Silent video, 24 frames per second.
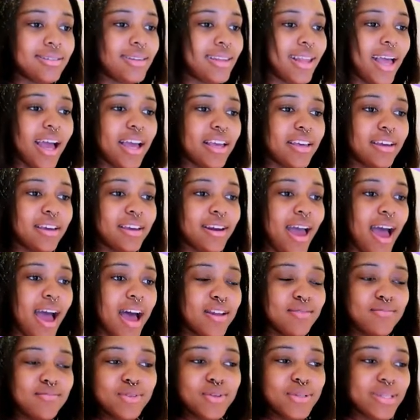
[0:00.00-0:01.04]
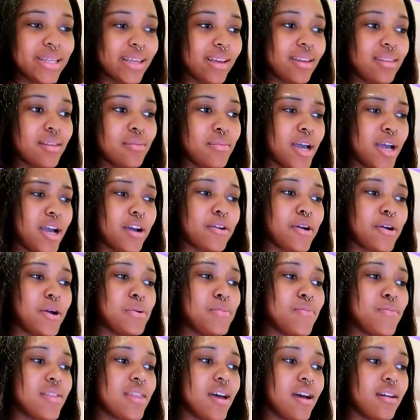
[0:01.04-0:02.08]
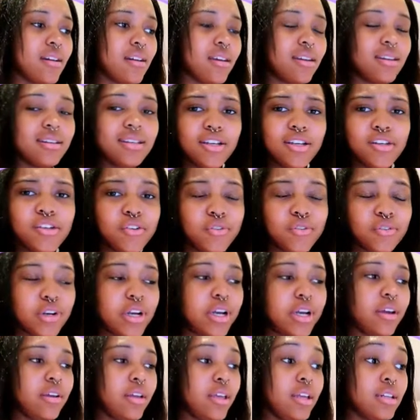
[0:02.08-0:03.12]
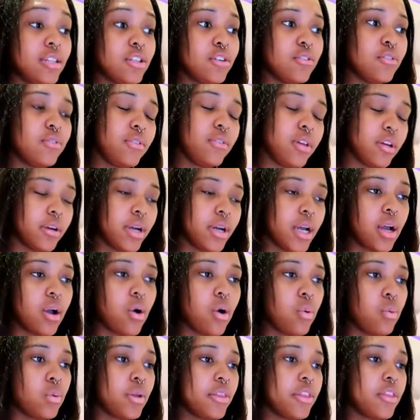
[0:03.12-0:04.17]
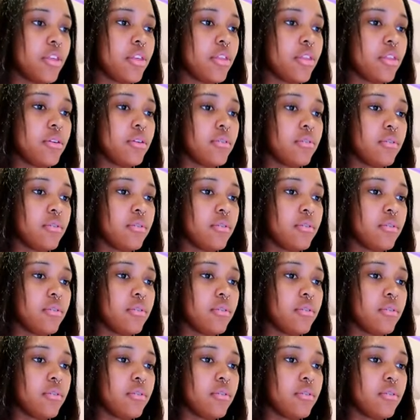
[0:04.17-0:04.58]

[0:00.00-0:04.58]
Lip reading: I can add music in the background without it interfering with the